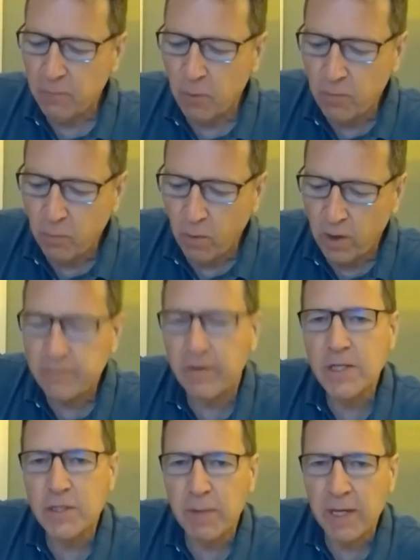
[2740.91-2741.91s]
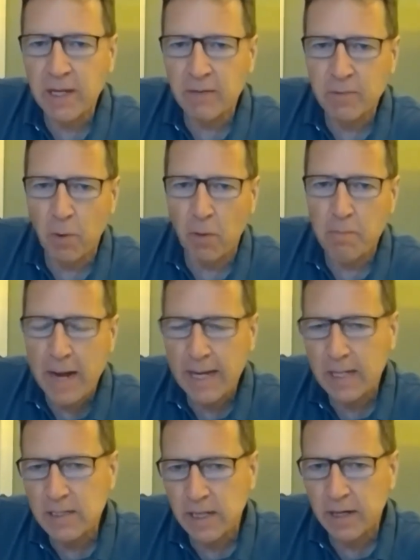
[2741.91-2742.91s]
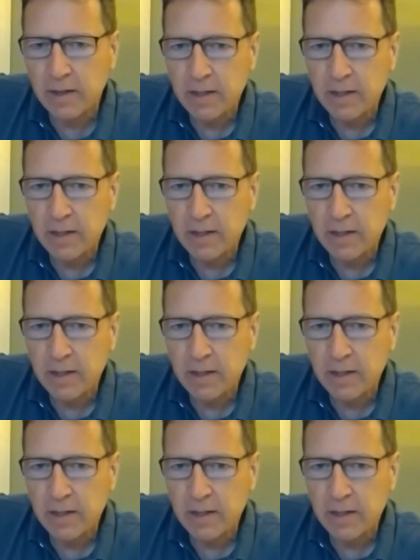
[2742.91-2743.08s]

what what advice you might give to Bob MacIntyre.